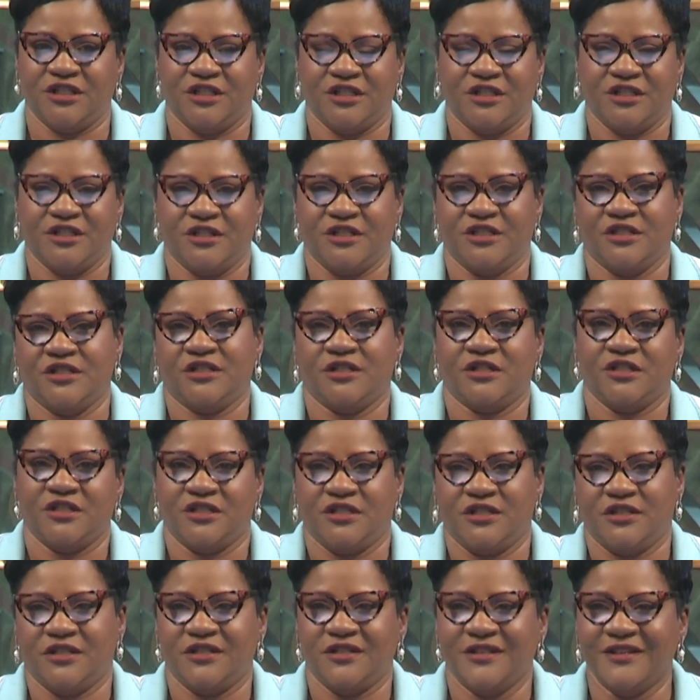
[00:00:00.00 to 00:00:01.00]

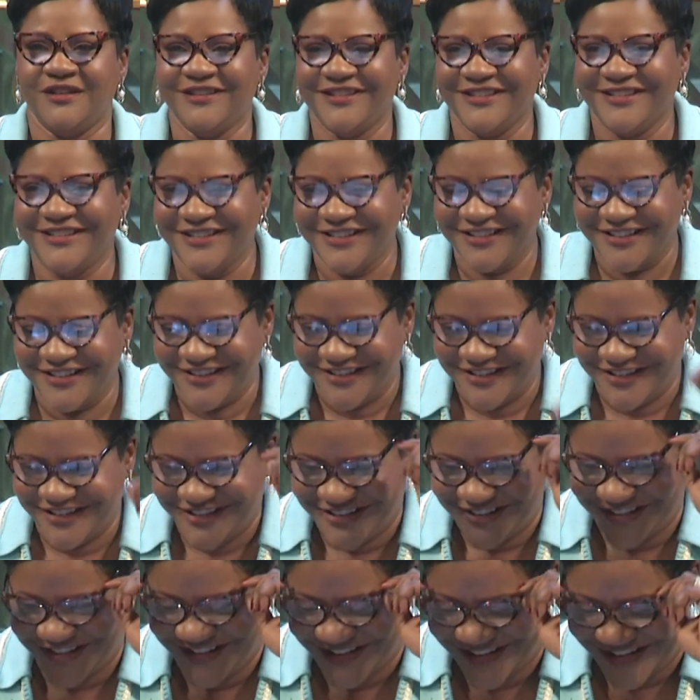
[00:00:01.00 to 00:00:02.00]

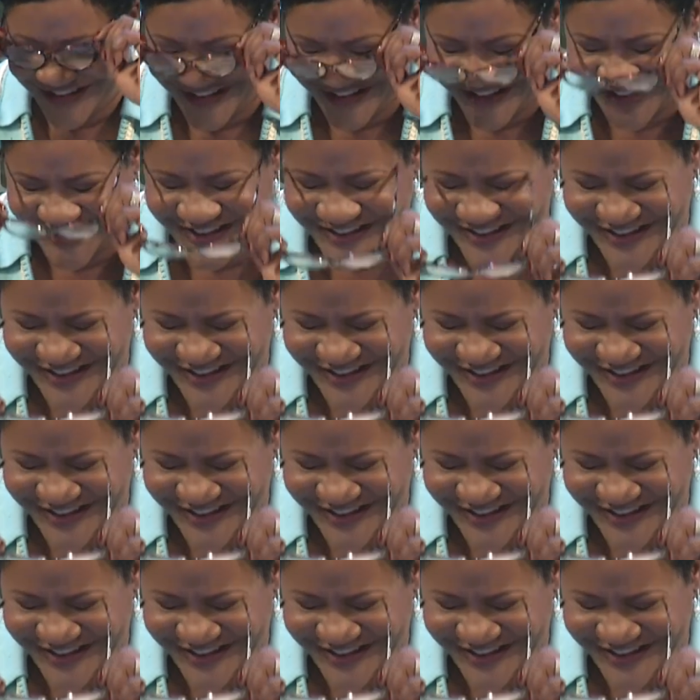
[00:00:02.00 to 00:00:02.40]
(silence)